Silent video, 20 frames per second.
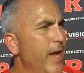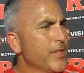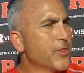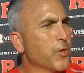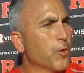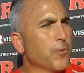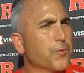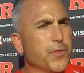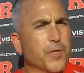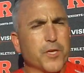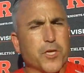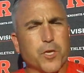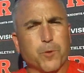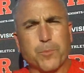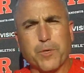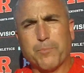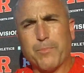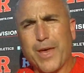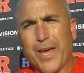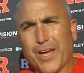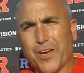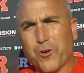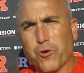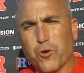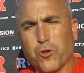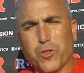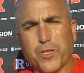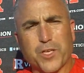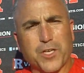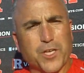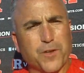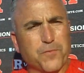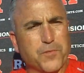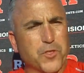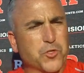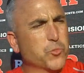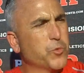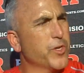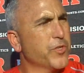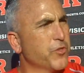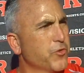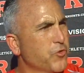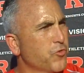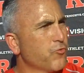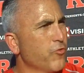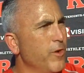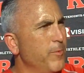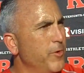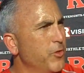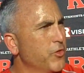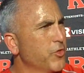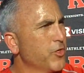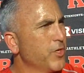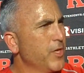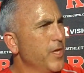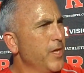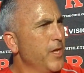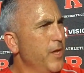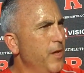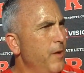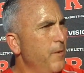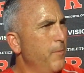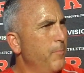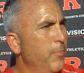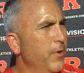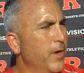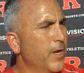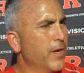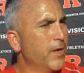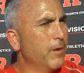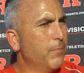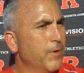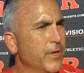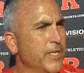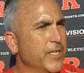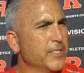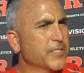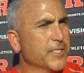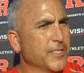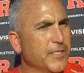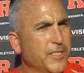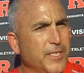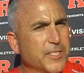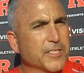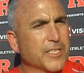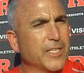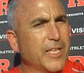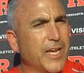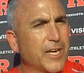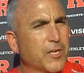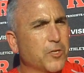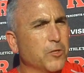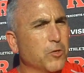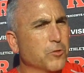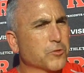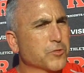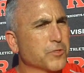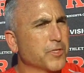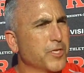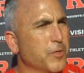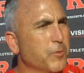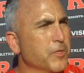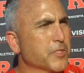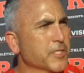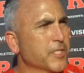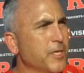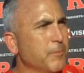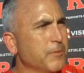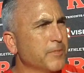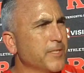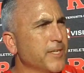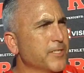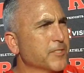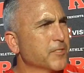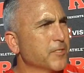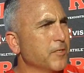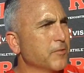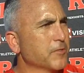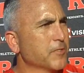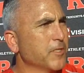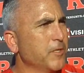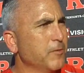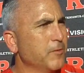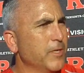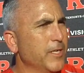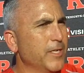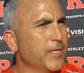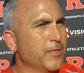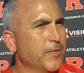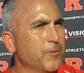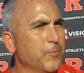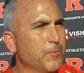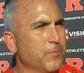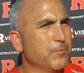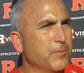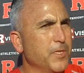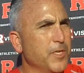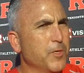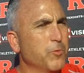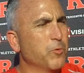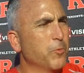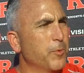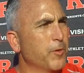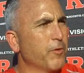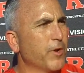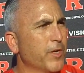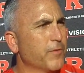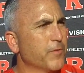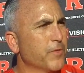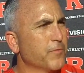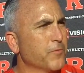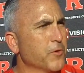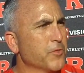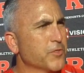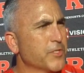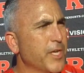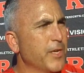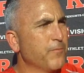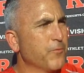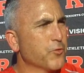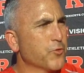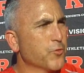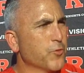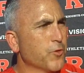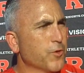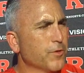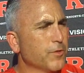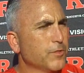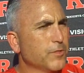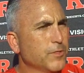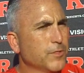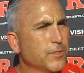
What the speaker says: I don't think he'll be back early enough this week to scrimmage, but he's a lot closer than he was a couple days ago, so he will be ready for the first game for sure.